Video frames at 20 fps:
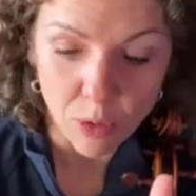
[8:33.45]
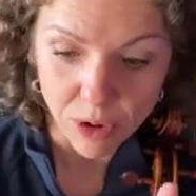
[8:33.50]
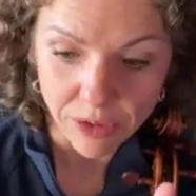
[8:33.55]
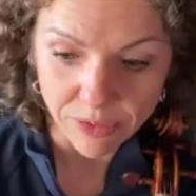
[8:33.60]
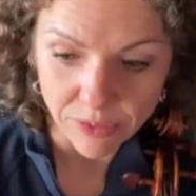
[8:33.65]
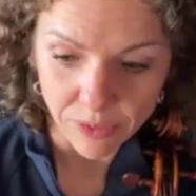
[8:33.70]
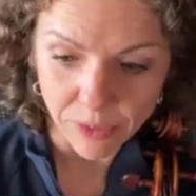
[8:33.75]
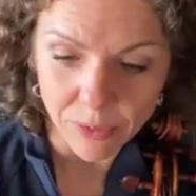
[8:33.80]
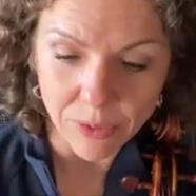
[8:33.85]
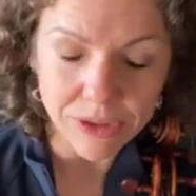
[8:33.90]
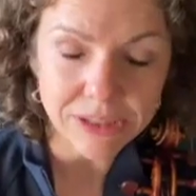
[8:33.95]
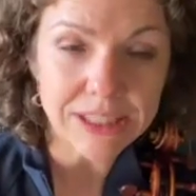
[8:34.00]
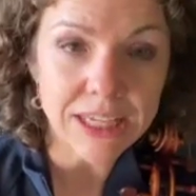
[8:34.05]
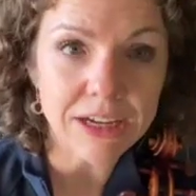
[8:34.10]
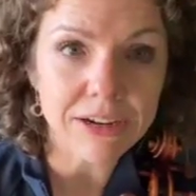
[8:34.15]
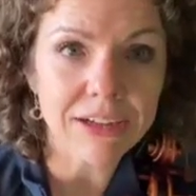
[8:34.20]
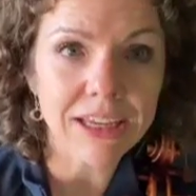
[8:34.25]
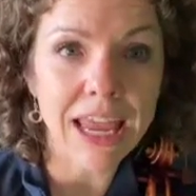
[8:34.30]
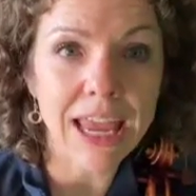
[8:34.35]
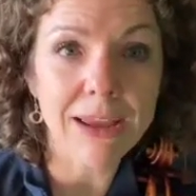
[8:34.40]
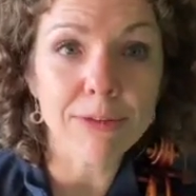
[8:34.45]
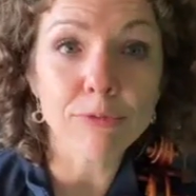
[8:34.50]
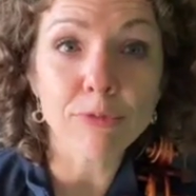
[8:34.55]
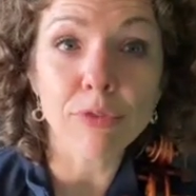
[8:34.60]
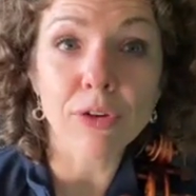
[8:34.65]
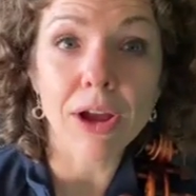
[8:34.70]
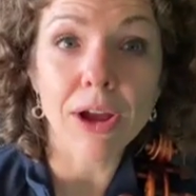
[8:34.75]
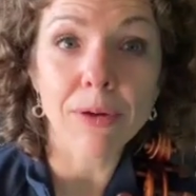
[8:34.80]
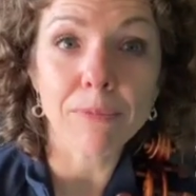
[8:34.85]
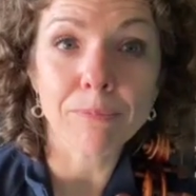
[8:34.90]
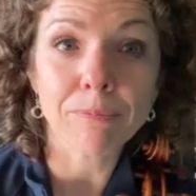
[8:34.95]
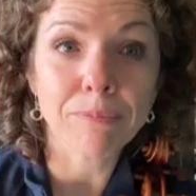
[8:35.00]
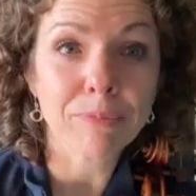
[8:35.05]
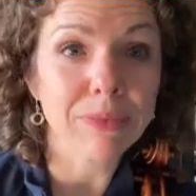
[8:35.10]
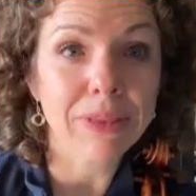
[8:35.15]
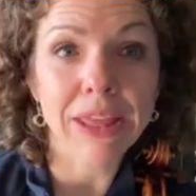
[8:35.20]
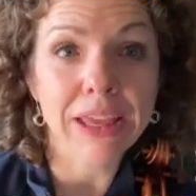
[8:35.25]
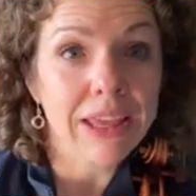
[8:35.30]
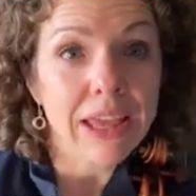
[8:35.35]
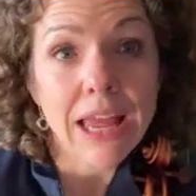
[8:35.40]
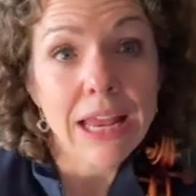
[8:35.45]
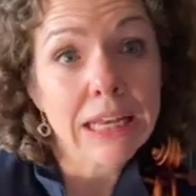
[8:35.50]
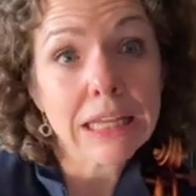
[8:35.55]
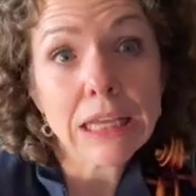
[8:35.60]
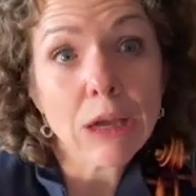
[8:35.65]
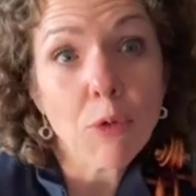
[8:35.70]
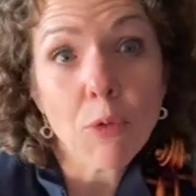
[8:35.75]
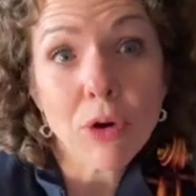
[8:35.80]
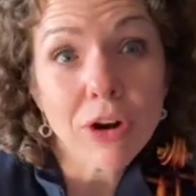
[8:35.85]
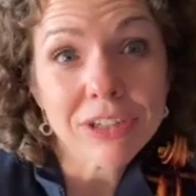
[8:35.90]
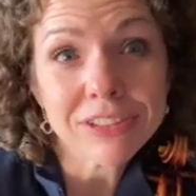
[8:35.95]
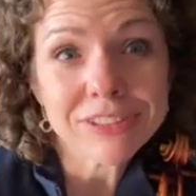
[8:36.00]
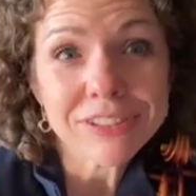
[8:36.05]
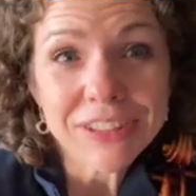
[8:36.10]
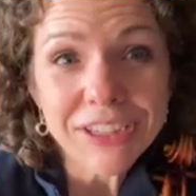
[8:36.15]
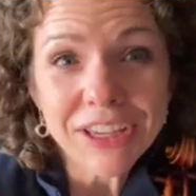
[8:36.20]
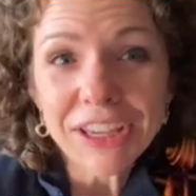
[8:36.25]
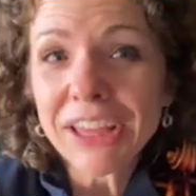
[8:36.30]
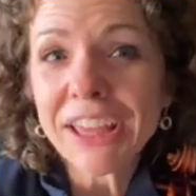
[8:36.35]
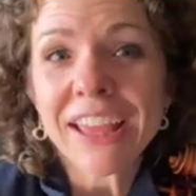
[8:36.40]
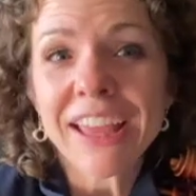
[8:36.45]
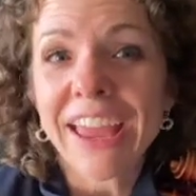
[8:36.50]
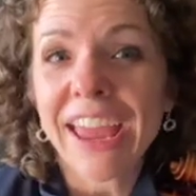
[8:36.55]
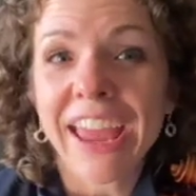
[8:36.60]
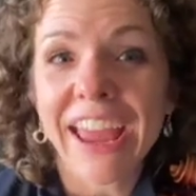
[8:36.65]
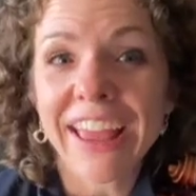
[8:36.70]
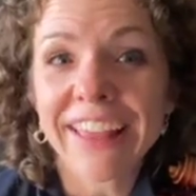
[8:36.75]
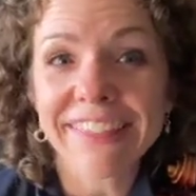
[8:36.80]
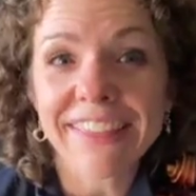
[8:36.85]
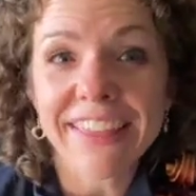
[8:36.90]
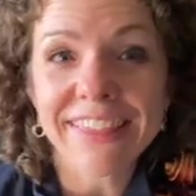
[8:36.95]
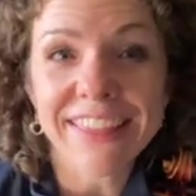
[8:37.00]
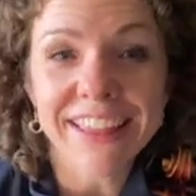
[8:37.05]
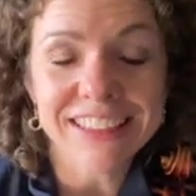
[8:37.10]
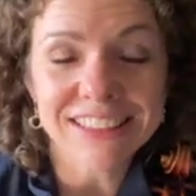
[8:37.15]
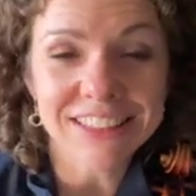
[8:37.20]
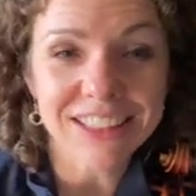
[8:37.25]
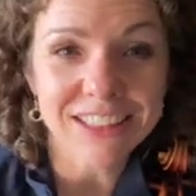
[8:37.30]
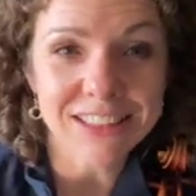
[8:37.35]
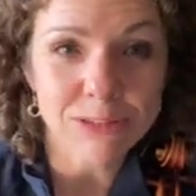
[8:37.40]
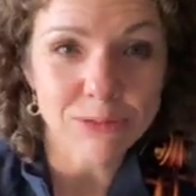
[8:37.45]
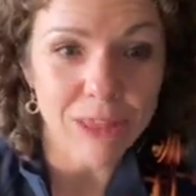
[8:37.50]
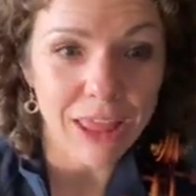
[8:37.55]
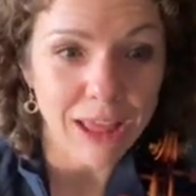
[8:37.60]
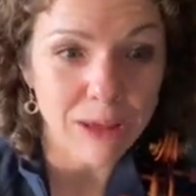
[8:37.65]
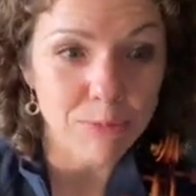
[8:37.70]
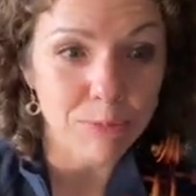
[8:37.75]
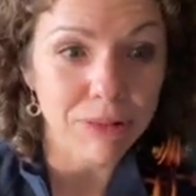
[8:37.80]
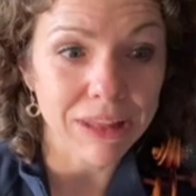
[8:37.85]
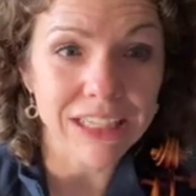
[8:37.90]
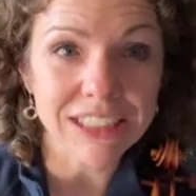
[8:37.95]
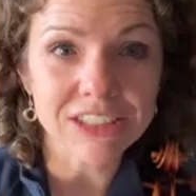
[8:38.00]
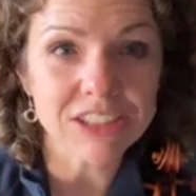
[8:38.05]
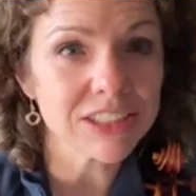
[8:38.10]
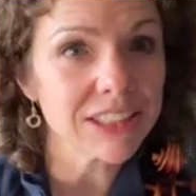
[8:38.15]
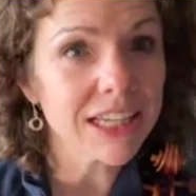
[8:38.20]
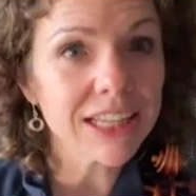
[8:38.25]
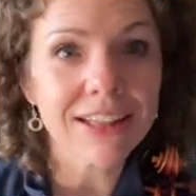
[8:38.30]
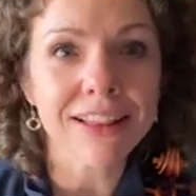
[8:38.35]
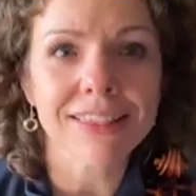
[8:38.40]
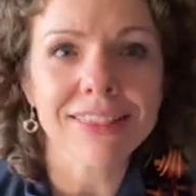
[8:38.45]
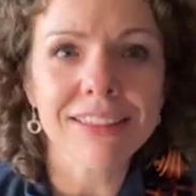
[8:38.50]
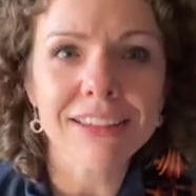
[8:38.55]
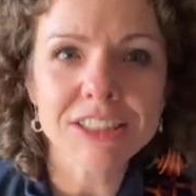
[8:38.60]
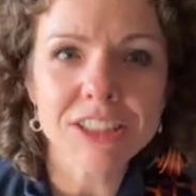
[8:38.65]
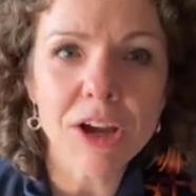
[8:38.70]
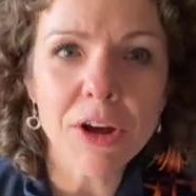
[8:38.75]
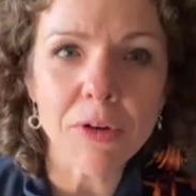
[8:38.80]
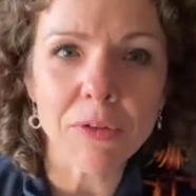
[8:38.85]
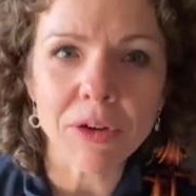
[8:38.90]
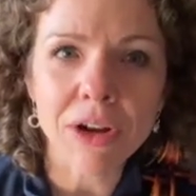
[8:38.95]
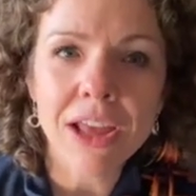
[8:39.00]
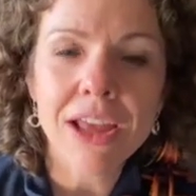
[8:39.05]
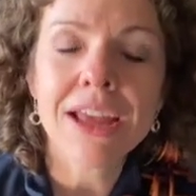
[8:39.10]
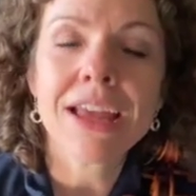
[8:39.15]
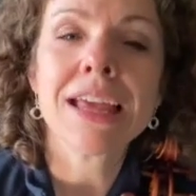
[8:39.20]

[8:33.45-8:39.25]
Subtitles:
horsehair came from like any horse and then they just like bleached it. They don't.